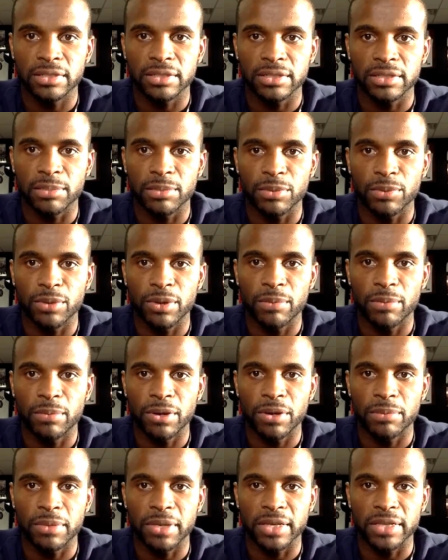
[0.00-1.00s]
Give me one
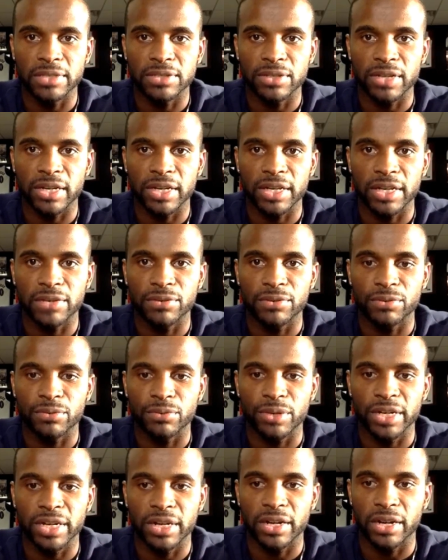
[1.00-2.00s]
moment so I can
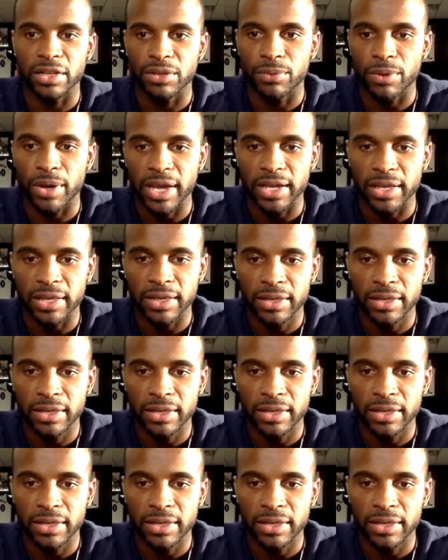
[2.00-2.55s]
read it all the way.